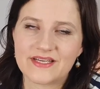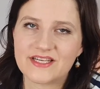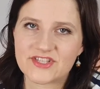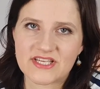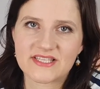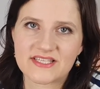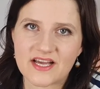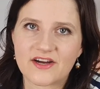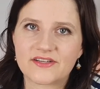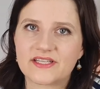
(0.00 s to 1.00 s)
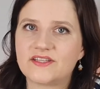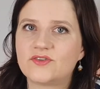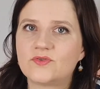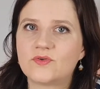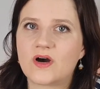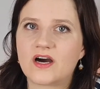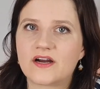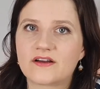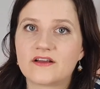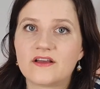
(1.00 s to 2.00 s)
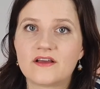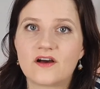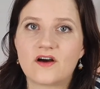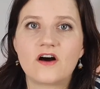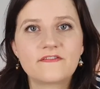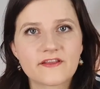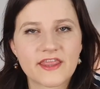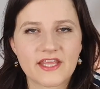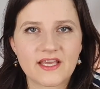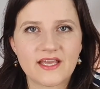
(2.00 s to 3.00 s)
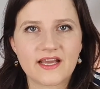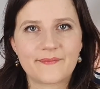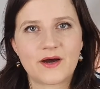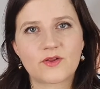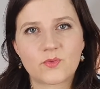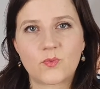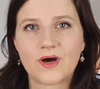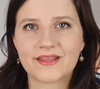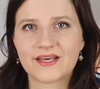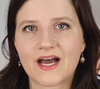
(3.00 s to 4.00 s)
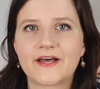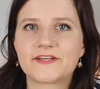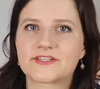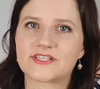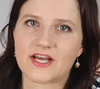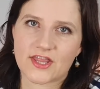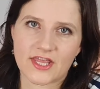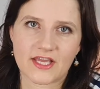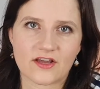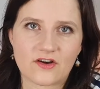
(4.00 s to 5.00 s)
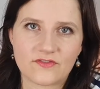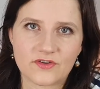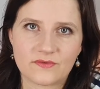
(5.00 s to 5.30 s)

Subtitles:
chances are that you are often thinking about what others are thinking of you.